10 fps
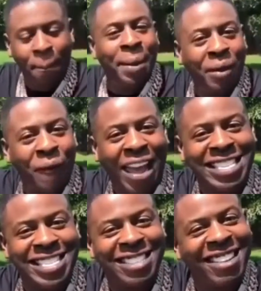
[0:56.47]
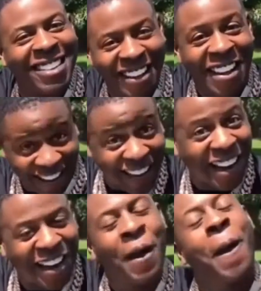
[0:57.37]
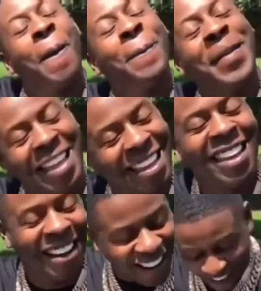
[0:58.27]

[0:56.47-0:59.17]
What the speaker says: I got the big Rex. Y'all, me.